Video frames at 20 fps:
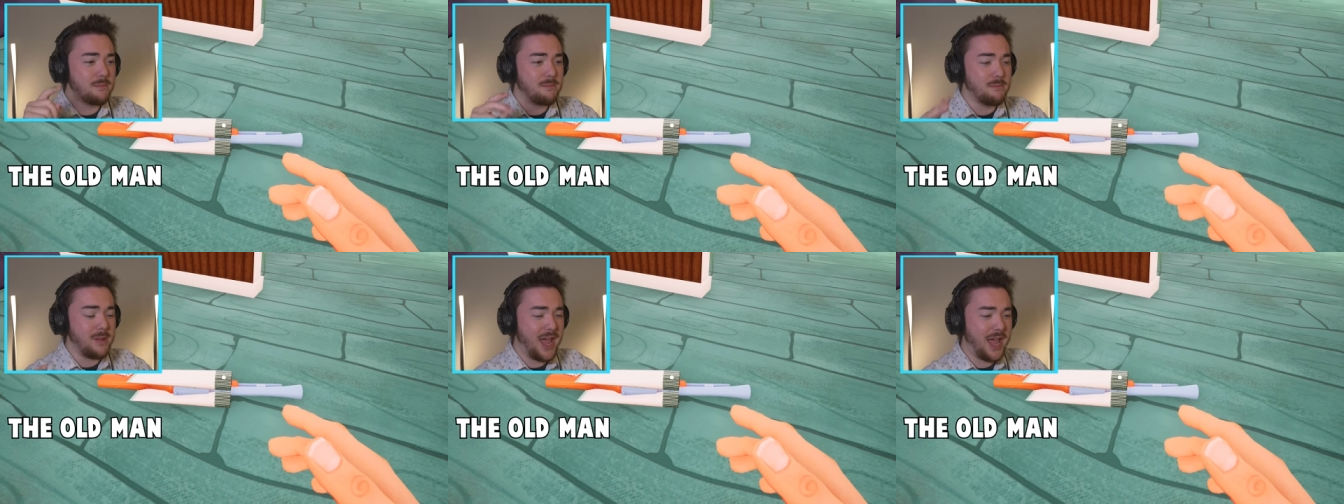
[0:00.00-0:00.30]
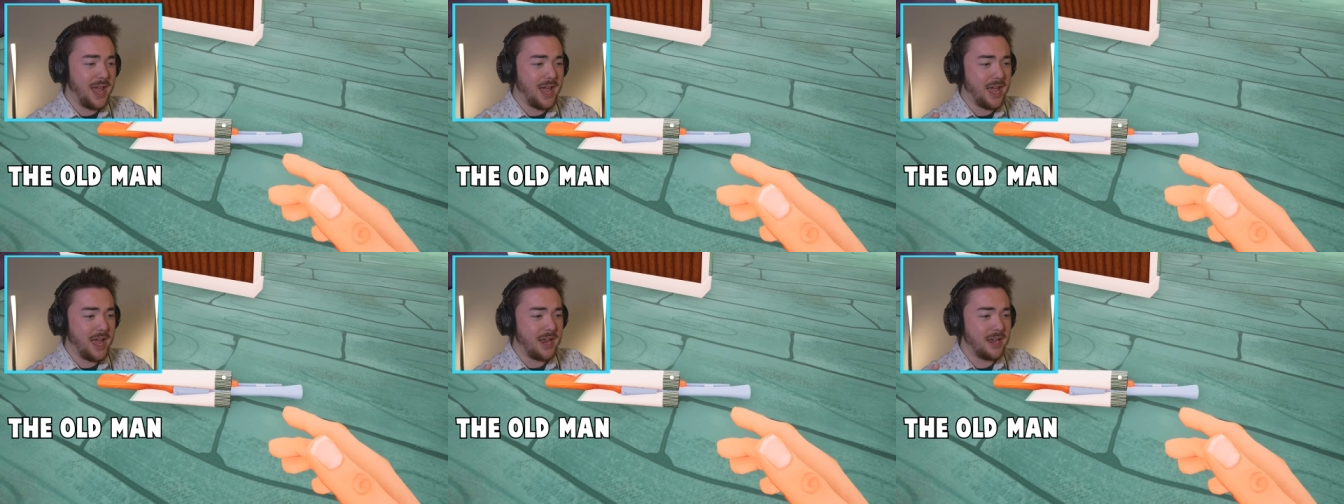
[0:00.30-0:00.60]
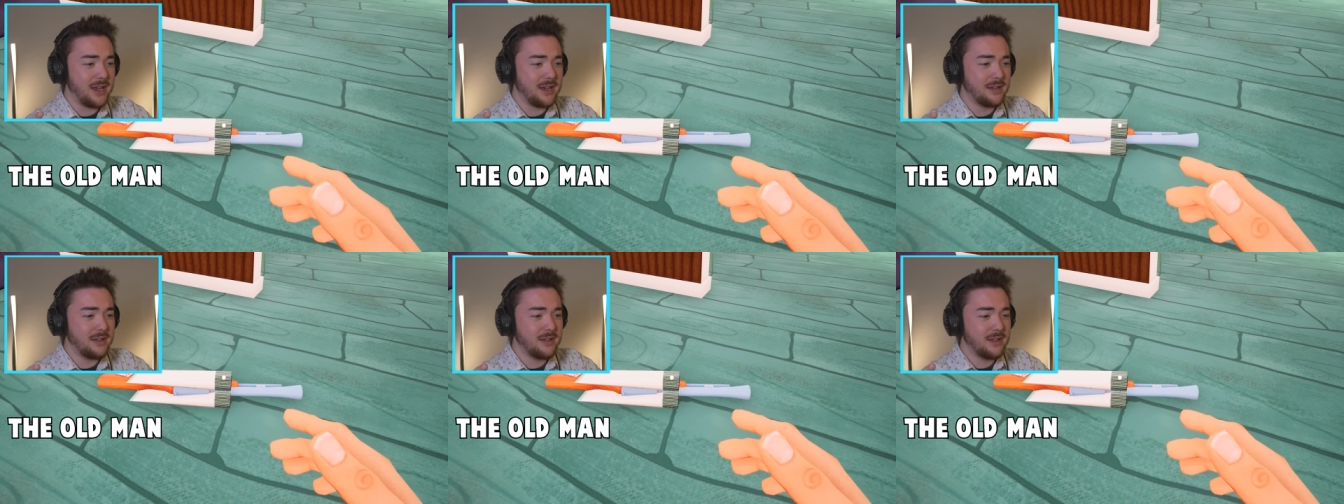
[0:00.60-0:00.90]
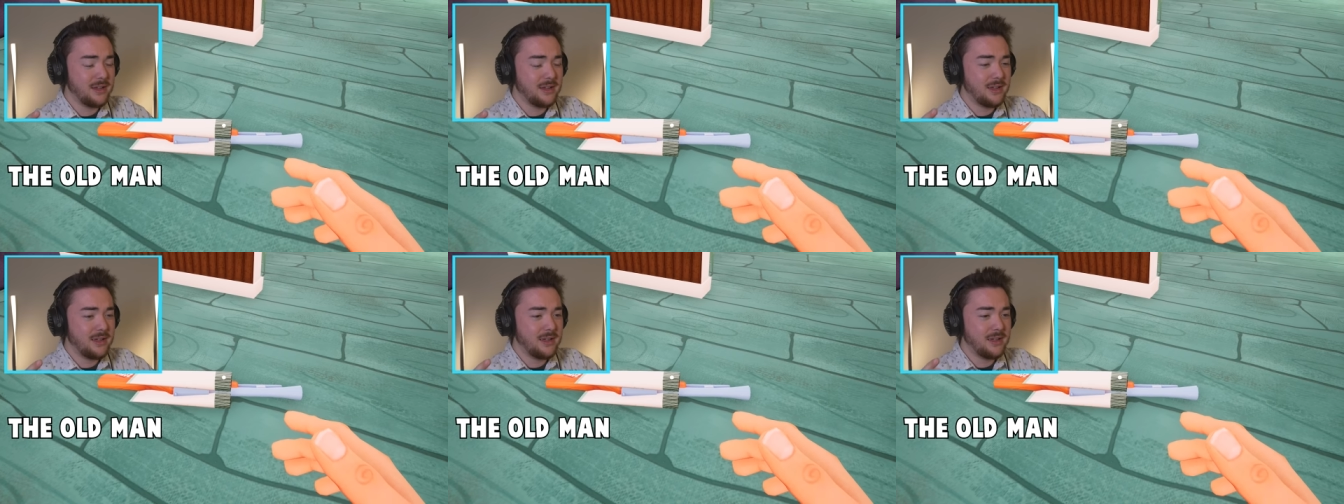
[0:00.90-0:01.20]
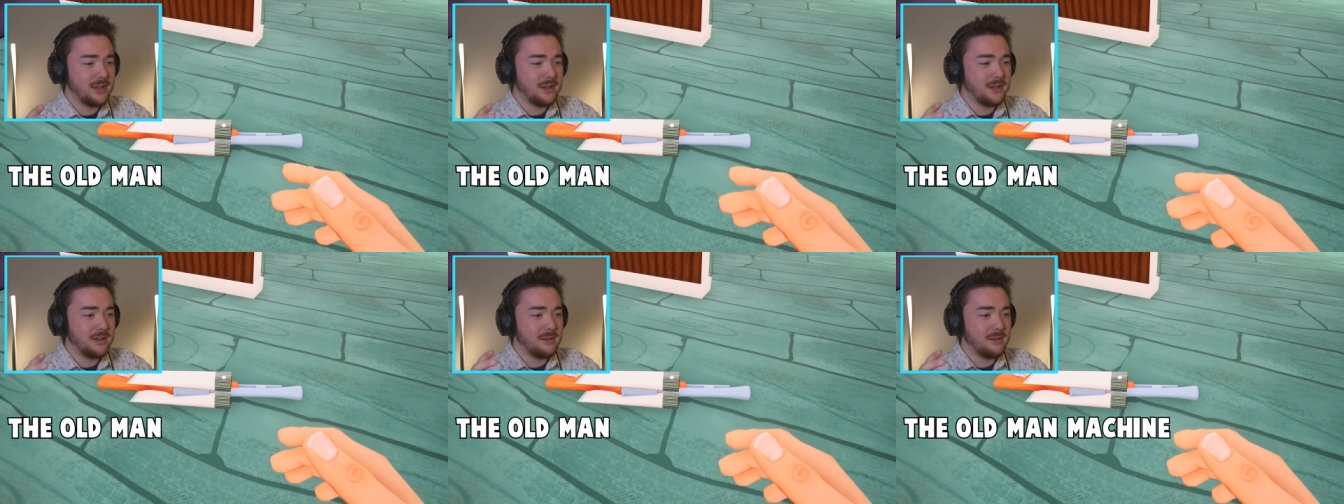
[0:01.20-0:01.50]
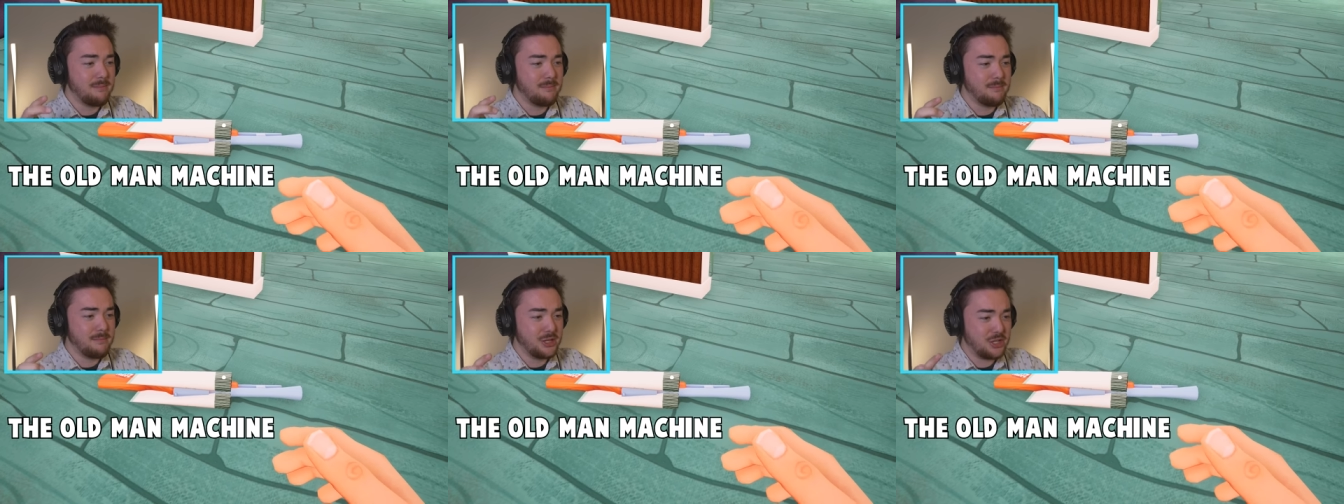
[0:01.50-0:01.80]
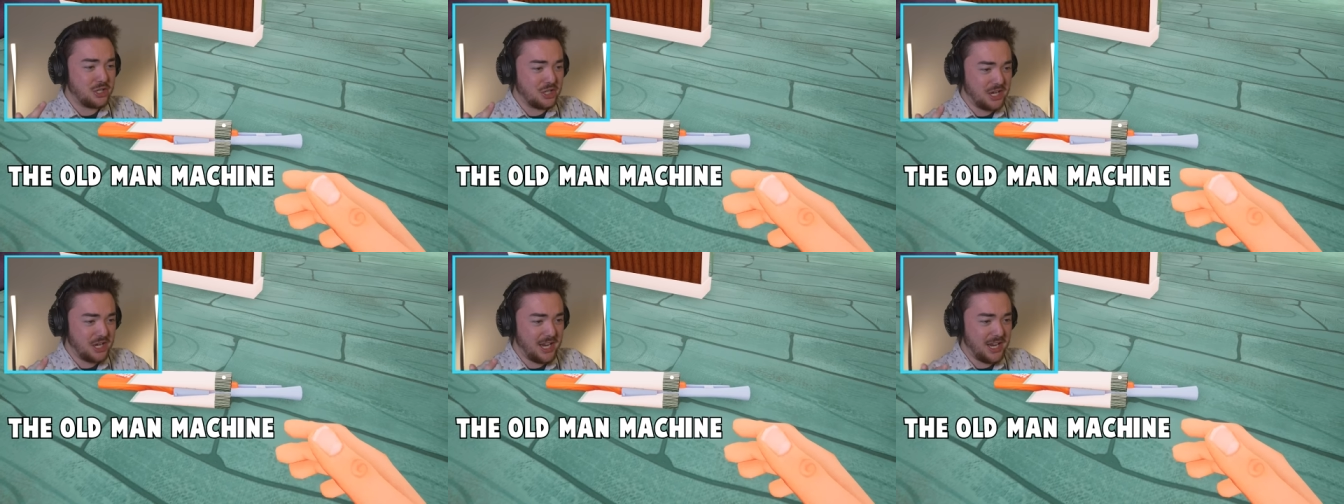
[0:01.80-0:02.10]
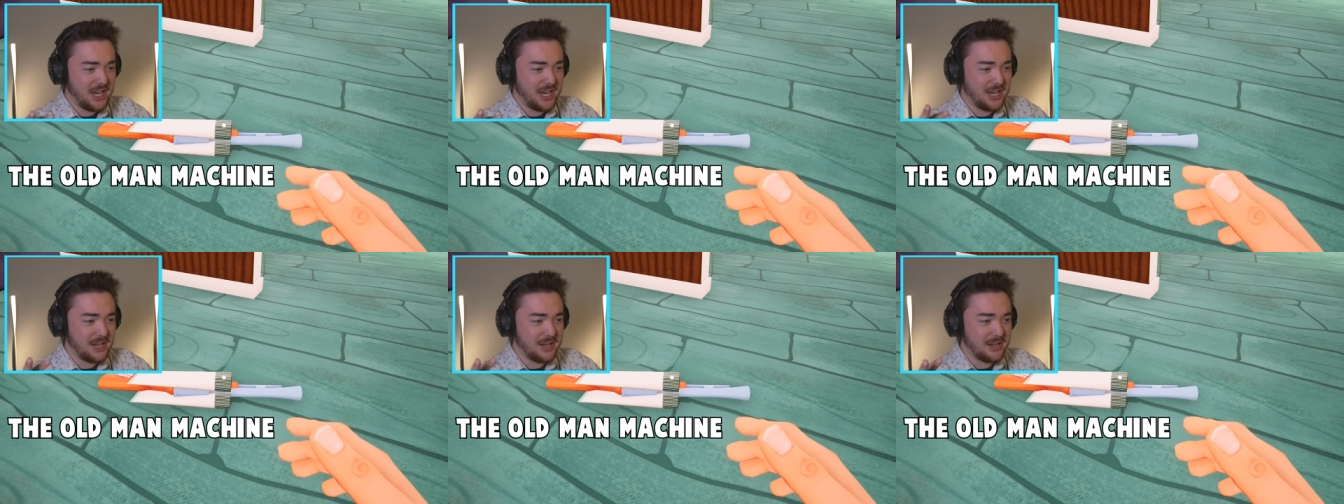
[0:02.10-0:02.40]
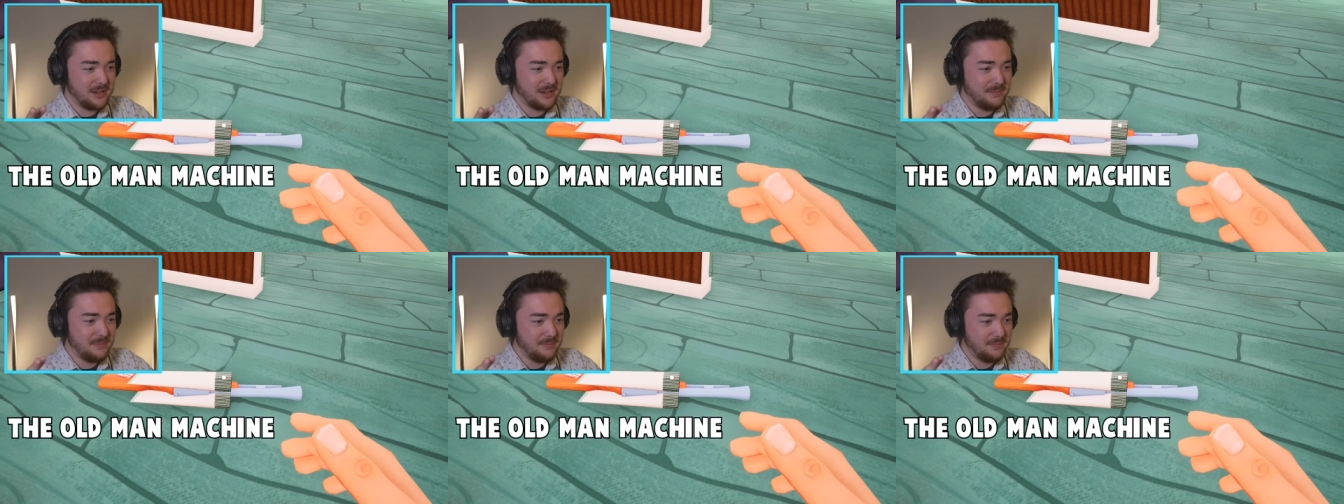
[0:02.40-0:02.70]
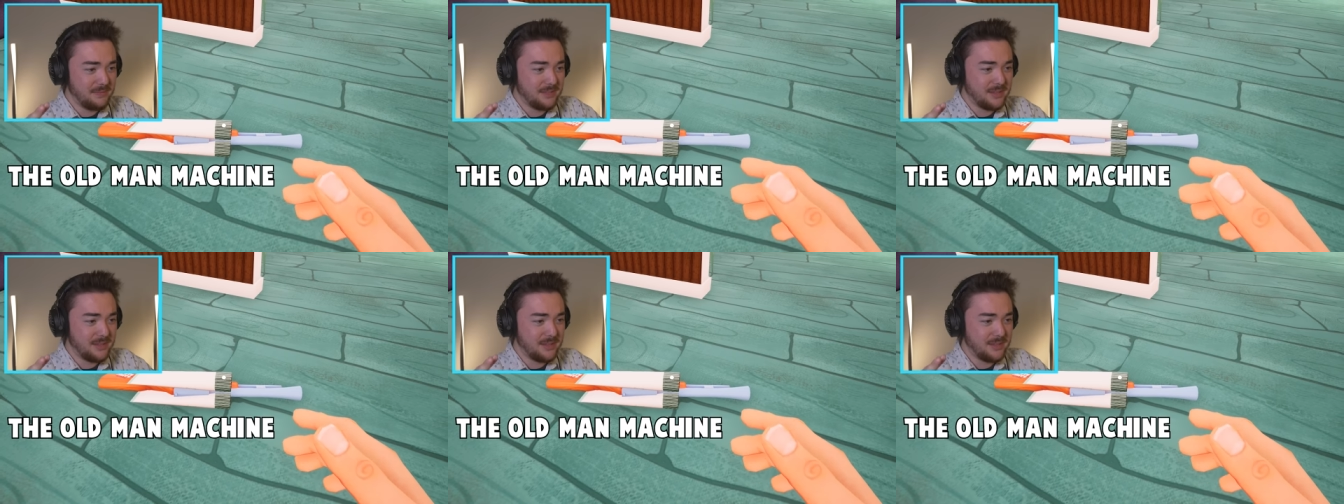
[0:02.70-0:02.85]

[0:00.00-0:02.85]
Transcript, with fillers: Man Machine.